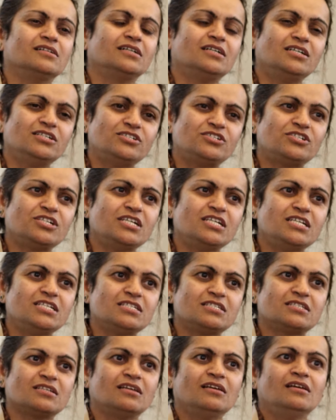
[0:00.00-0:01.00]

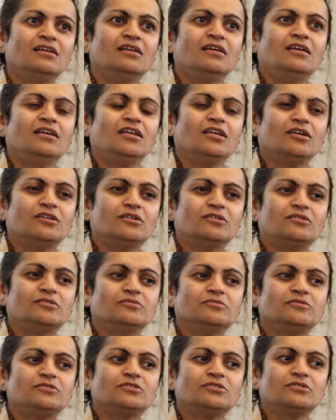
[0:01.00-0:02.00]
countries,
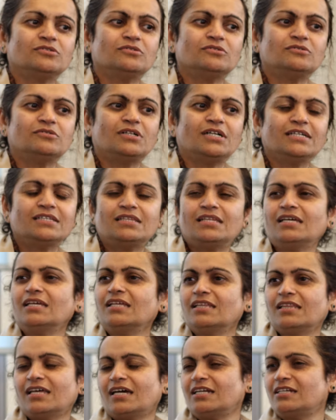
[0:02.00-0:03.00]
So I
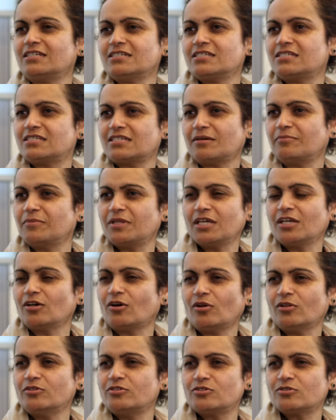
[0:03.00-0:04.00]
think that is something
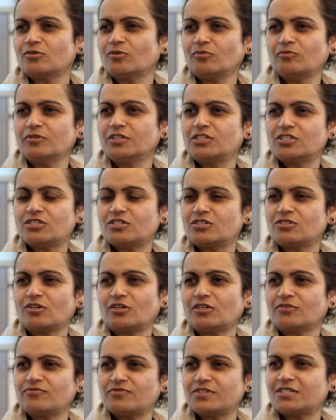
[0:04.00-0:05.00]
also which
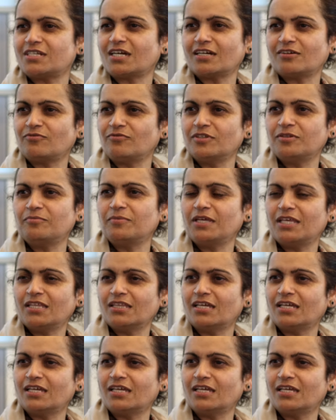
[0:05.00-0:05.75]
sort of stuck with me,